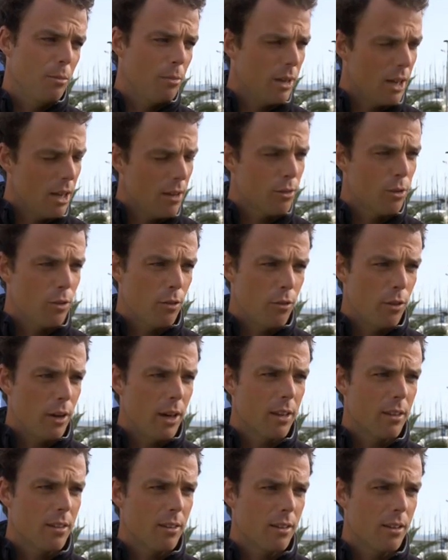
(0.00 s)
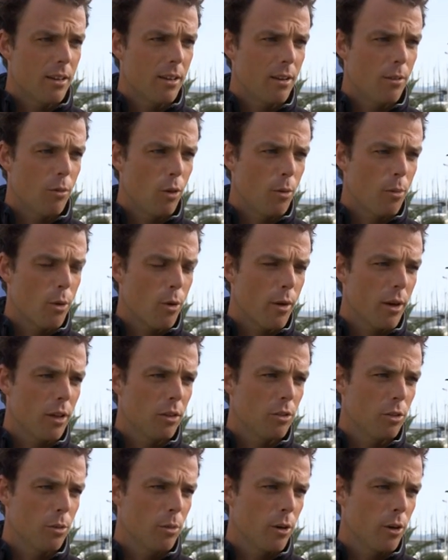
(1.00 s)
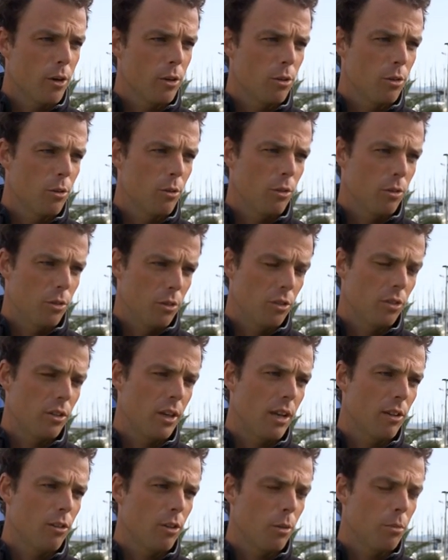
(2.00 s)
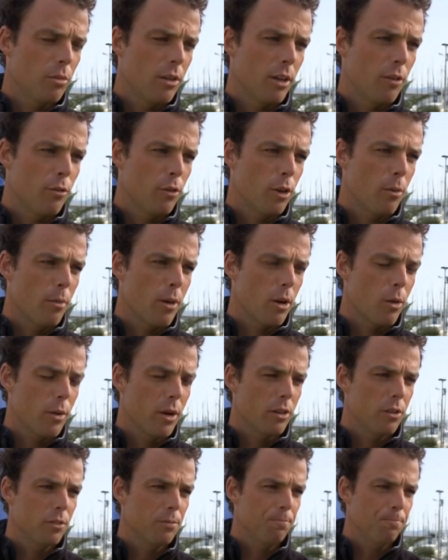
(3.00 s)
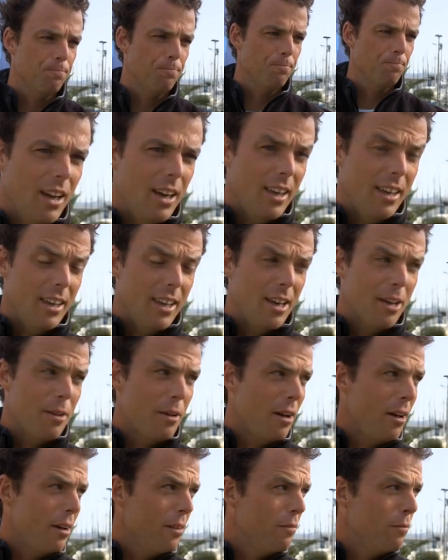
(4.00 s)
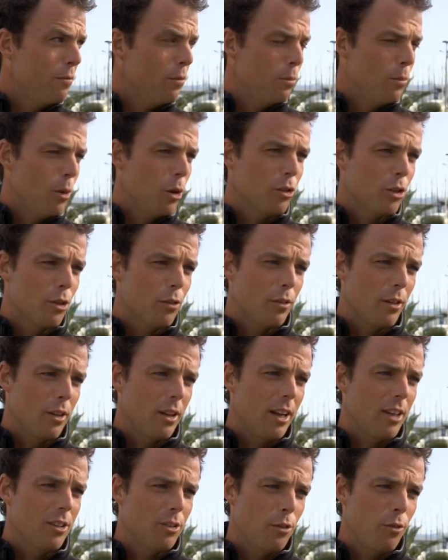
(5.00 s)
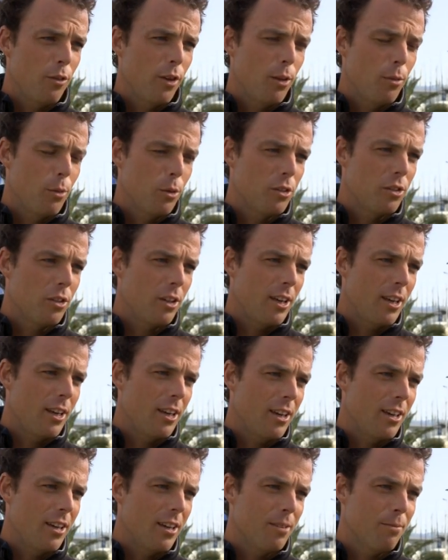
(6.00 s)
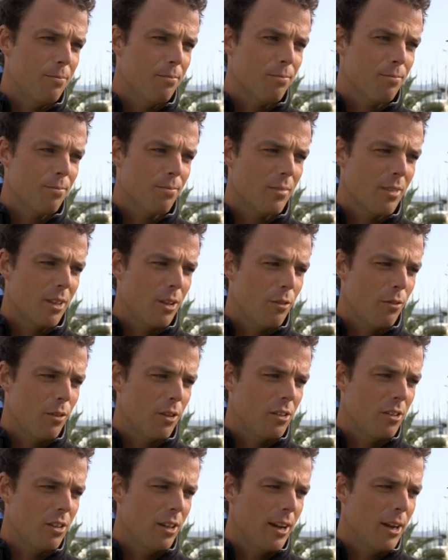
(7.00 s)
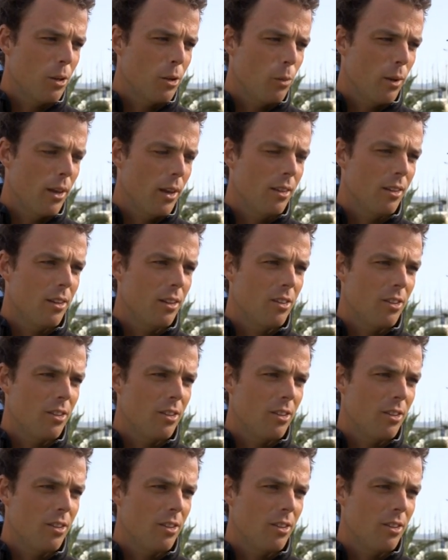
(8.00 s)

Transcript: but I have to fight uh, one more race tomorrow to to stay in top 10 for the medal race. Yeah, most of the laser fleet would say um, if it's light wind,